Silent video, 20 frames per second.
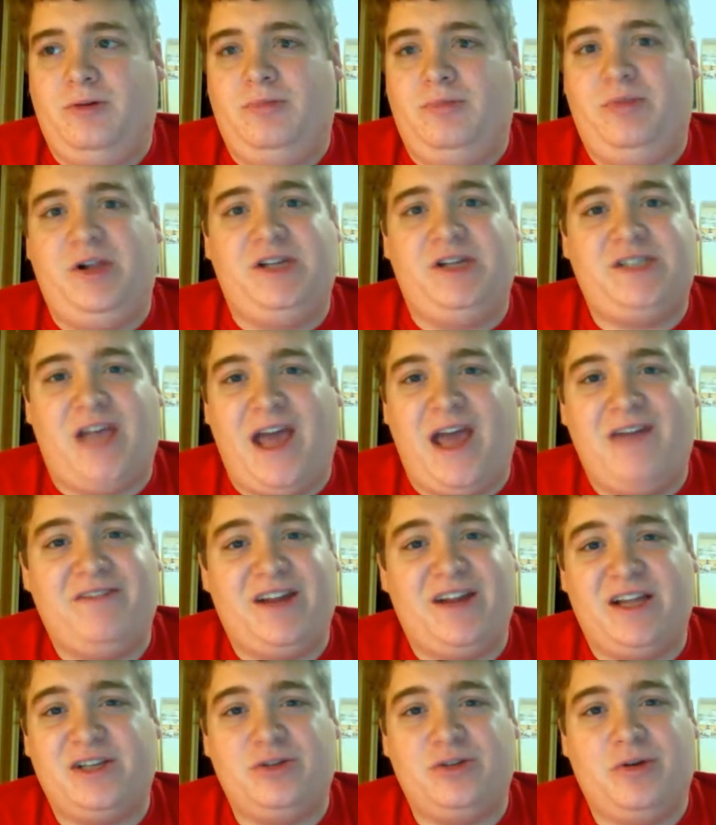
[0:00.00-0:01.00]
Plus, I
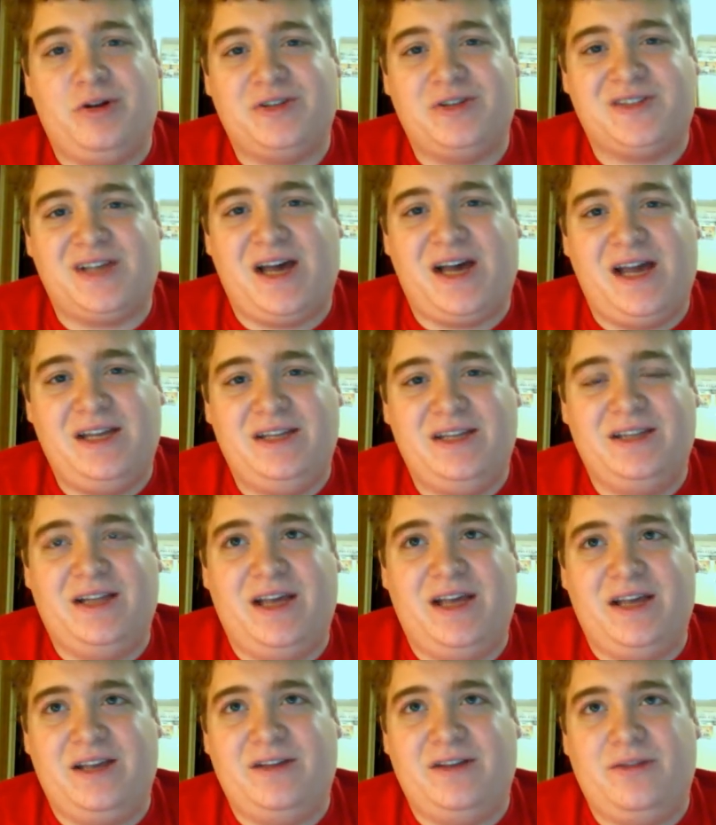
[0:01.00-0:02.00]
haven't had to go outside in
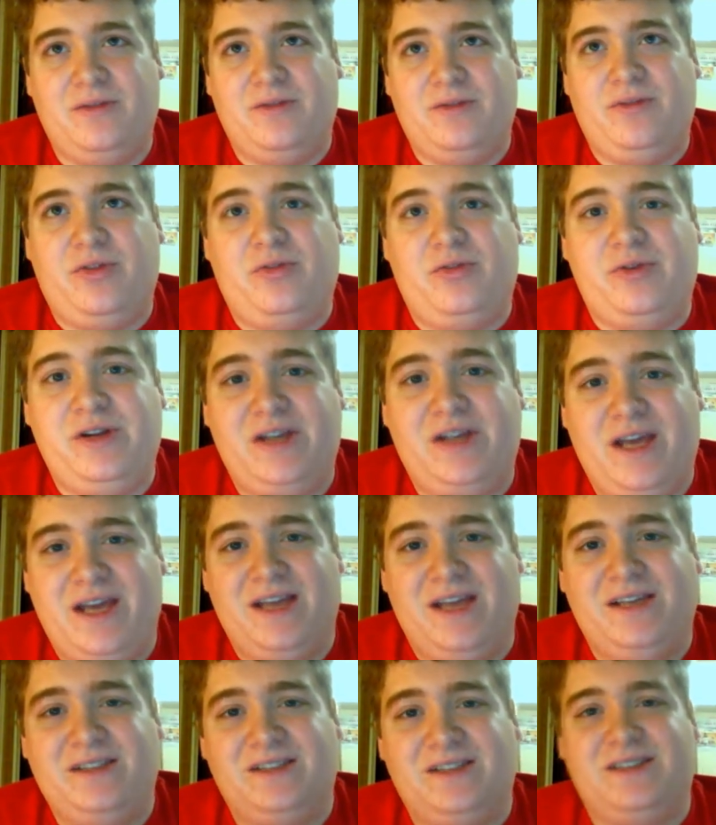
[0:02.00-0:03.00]
like 3
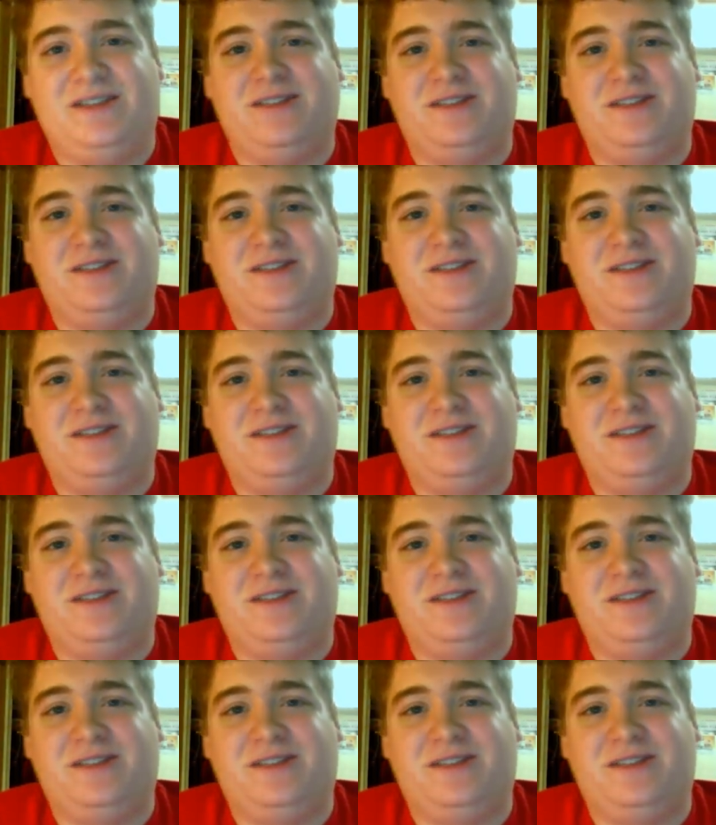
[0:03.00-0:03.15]
days,